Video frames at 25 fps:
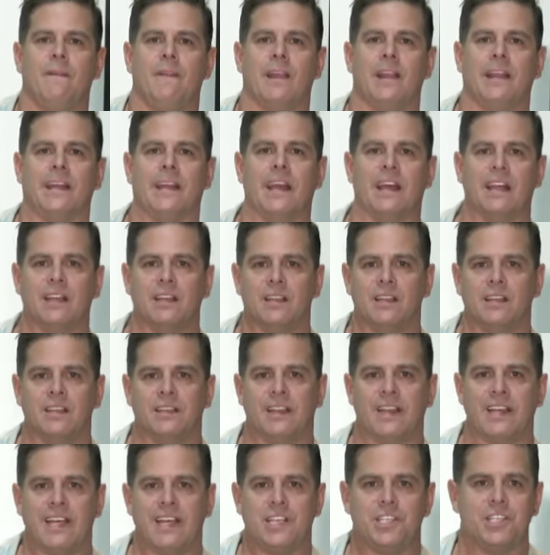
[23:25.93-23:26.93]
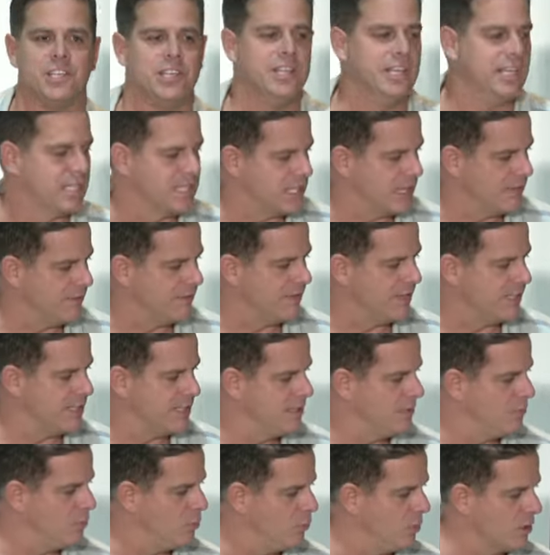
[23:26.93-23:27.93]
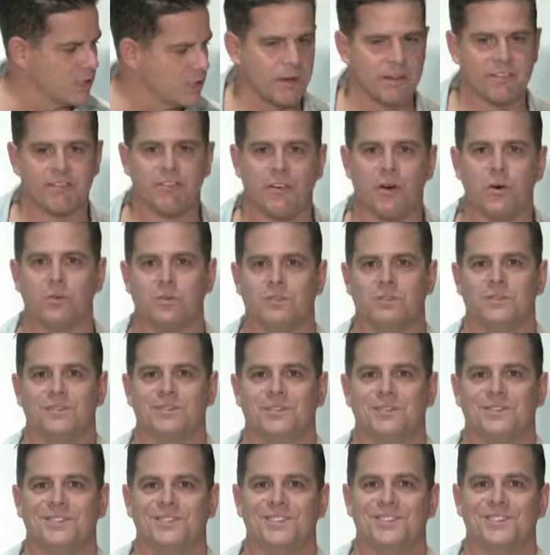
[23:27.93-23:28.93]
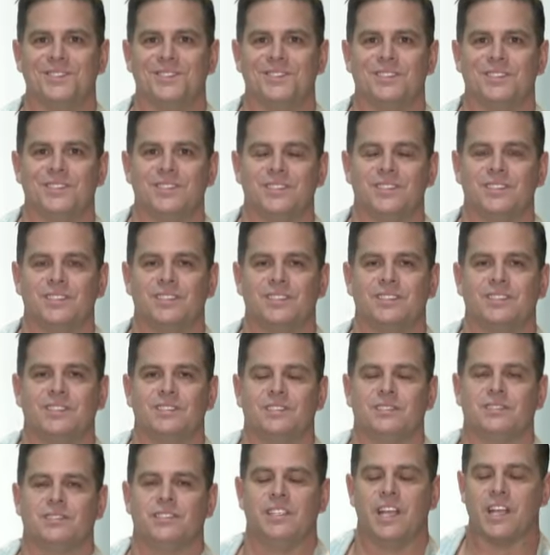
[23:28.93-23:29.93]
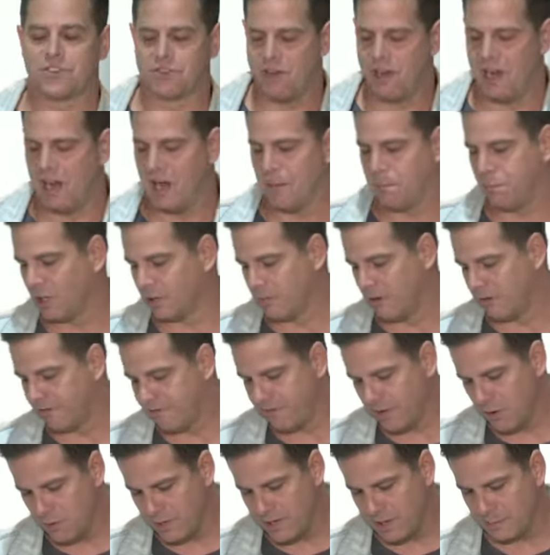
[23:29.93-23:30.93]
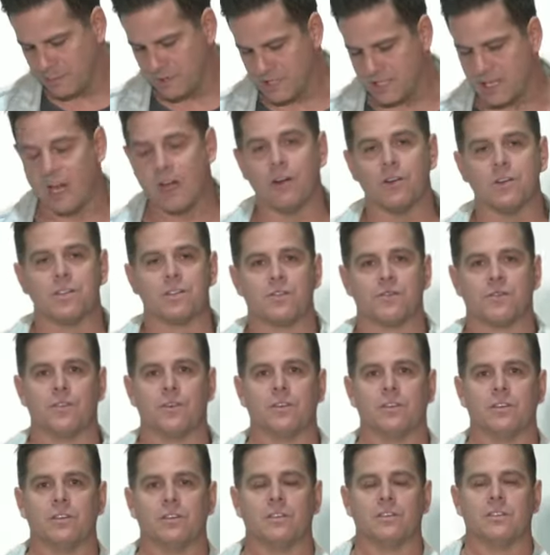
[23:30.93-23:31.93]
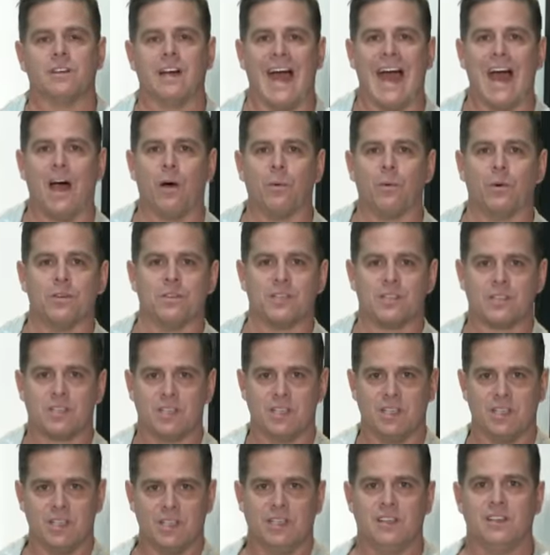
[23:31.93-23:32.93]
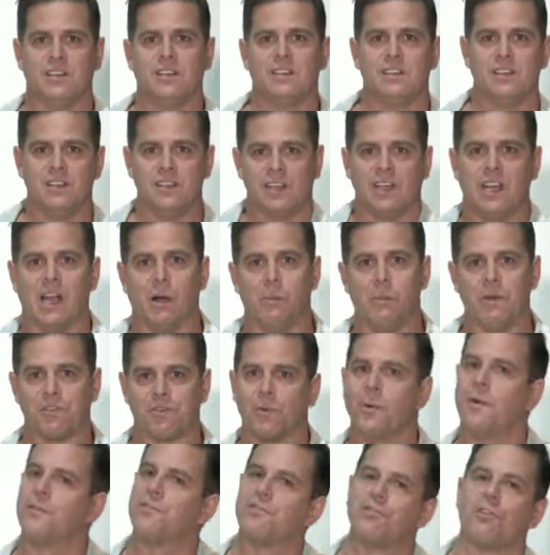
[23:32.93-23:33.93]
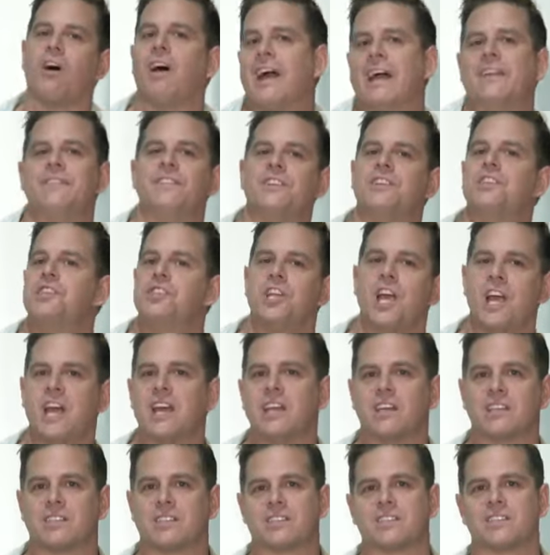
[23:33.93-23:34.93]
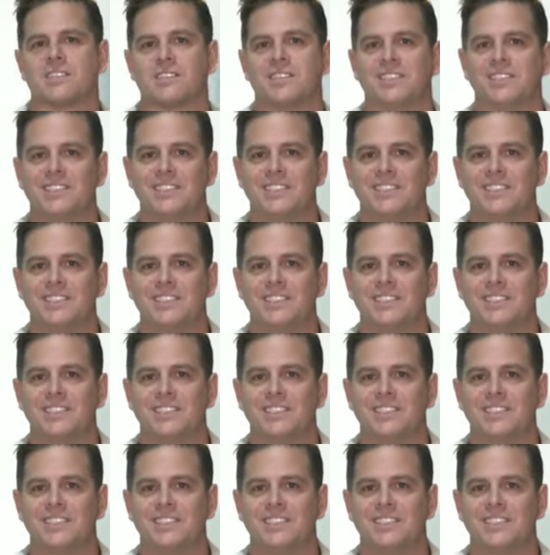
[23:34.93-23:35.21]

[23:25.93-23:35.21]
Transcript: And I get the itchiness of, where's my phone? Yesterday, I plugged my phone in upstairs for hours, and I went through withdrawal. I had the shakes.